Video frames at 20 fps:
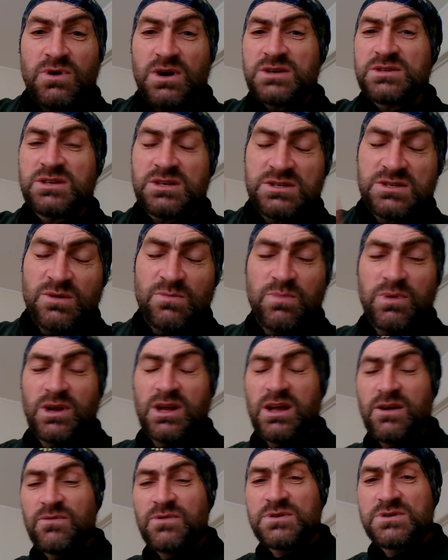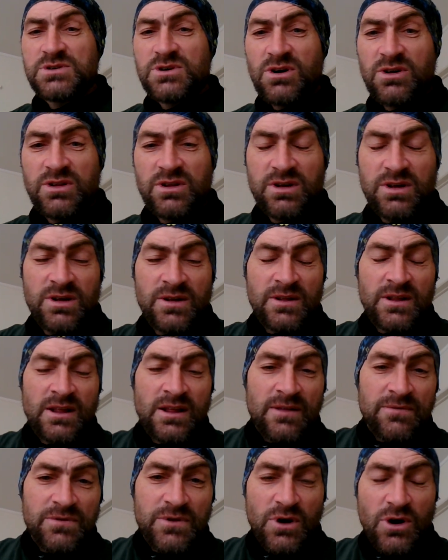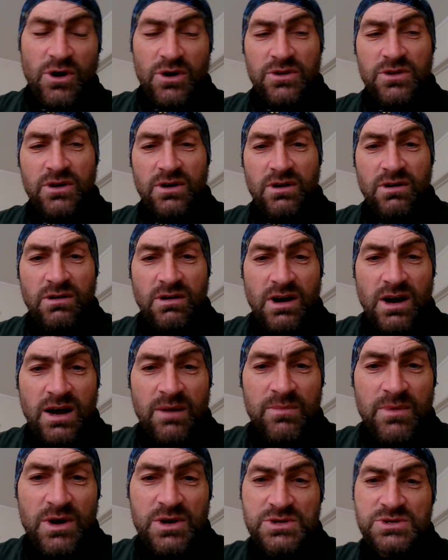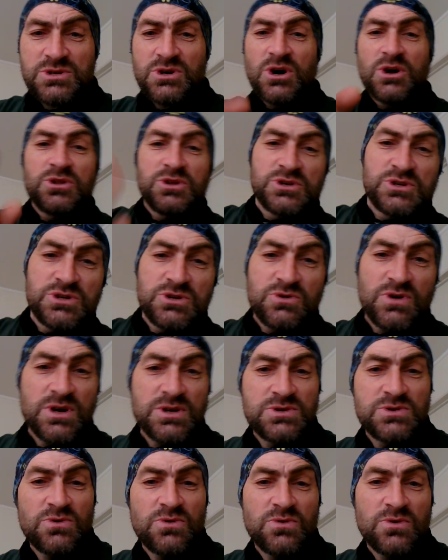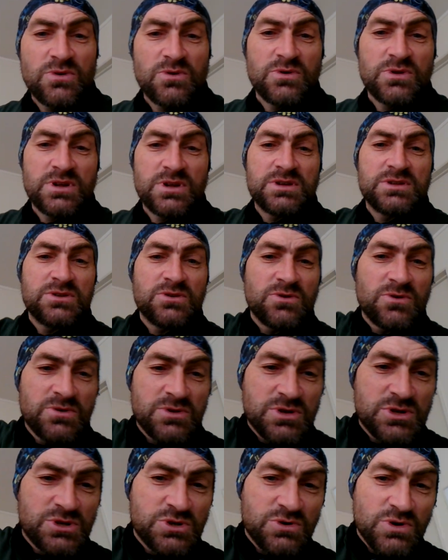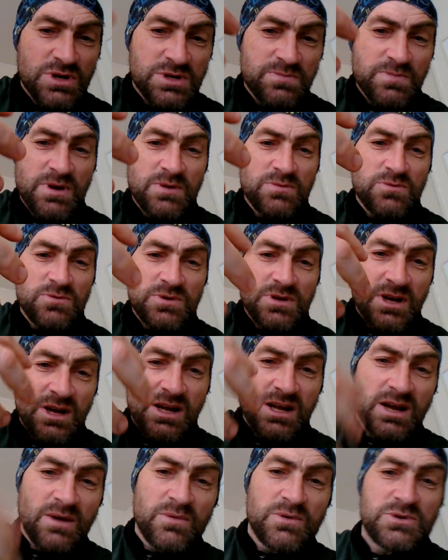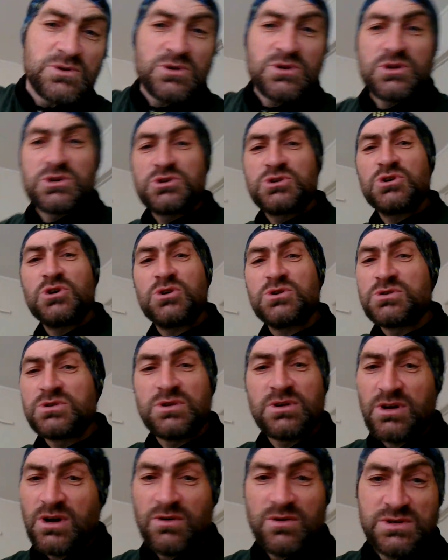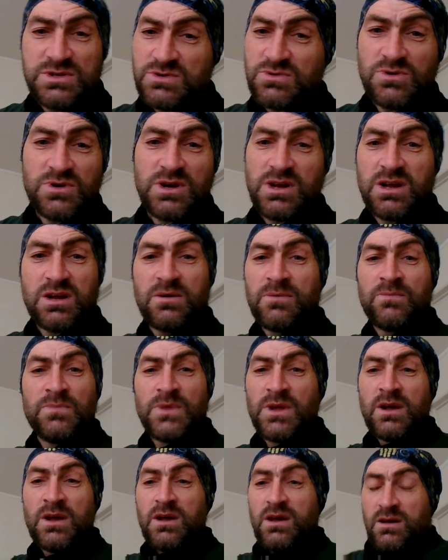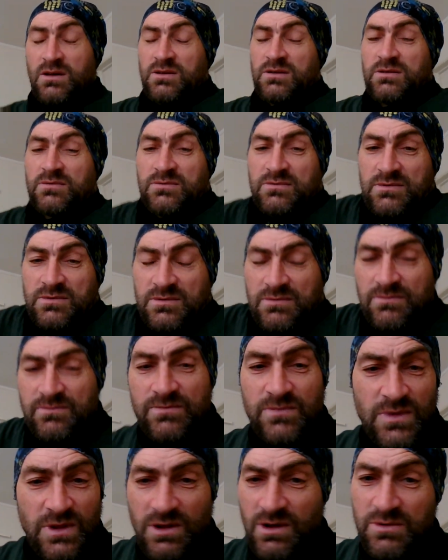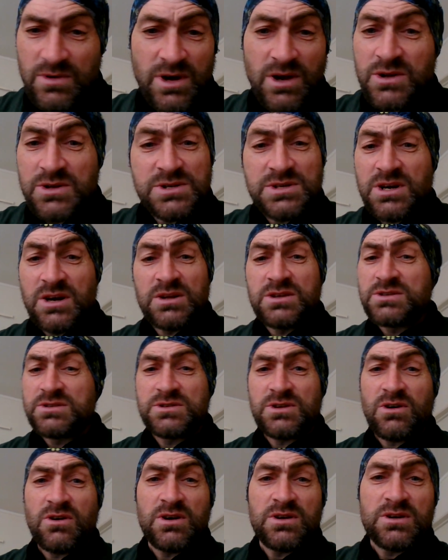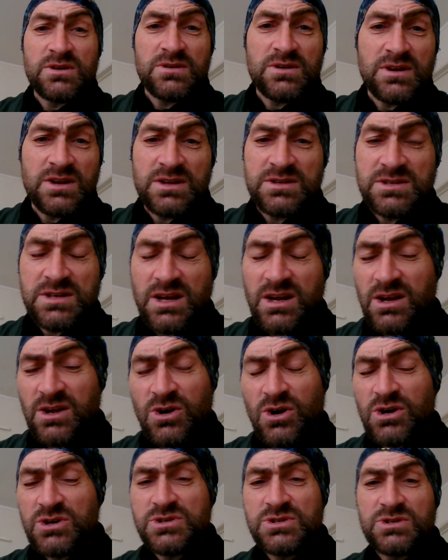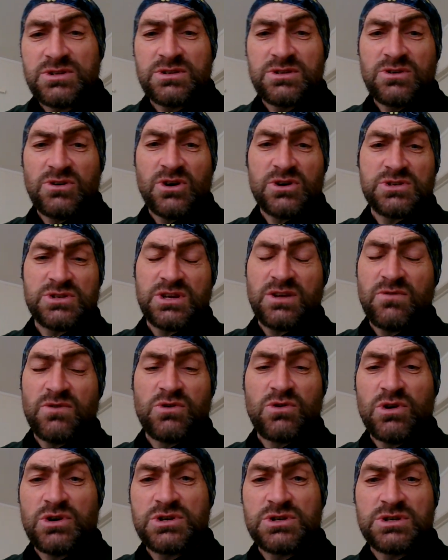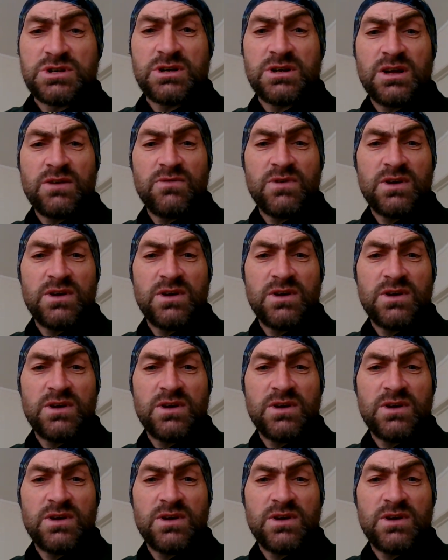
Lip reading: us as the believers, either outside the streets, or the street people are gonna come into the church. It's all gonna, I'm gonna say, sorry, it is gonna cost every Christian